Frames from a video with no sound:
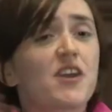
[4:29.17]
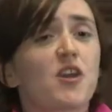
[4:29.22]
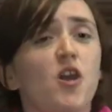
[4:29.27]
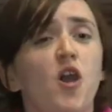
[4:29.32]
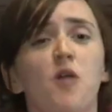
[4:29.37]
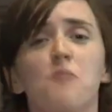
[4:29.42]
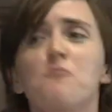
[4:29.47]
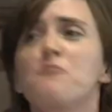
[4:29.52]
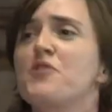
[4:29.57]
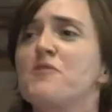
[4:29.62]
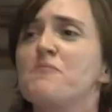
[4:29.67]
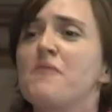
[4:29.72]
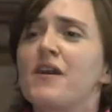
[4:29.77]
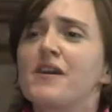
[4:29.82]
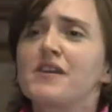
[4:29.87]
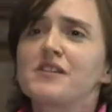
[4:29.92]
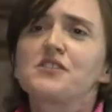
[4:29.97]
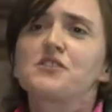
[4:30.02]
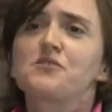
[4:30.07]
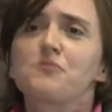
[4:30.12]

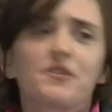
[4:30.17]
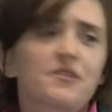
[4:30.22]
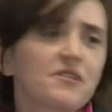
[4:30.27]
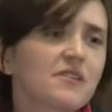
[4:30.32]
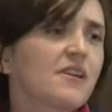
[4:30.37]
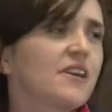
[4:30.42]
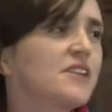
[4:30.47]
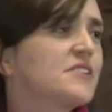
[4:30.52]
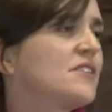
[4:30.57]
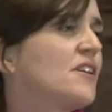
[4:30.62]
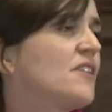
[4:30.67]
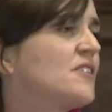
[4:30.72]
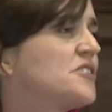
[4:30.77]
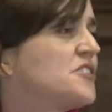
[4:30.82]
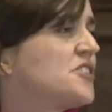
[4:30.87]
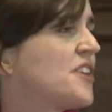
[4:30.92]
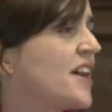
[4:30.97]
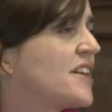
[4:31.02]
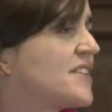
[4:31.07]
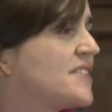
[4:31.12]
compromises with an
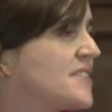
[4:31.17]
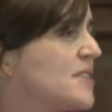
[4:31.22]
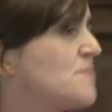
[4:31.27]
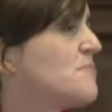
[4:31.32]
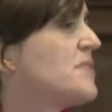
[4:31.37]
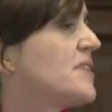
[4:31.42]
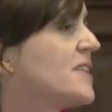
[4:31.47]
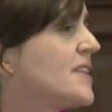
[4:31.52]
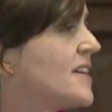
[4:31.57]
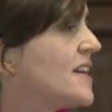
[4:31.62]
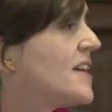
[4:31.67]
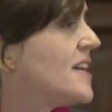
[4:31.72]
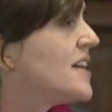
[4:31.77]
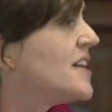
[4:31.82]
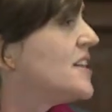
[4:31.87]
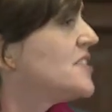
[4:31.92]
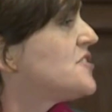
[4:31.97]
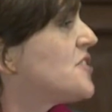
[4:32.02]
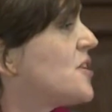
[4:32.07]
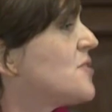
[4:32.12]
ideology I simply
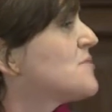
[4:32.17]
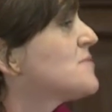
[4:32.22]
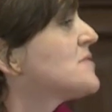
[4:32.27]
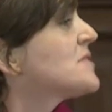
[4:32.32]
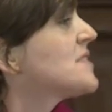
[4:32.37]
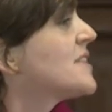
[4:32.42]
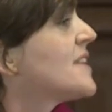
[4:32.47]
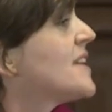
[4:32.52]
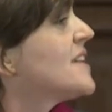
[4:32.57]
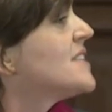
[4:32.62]
don't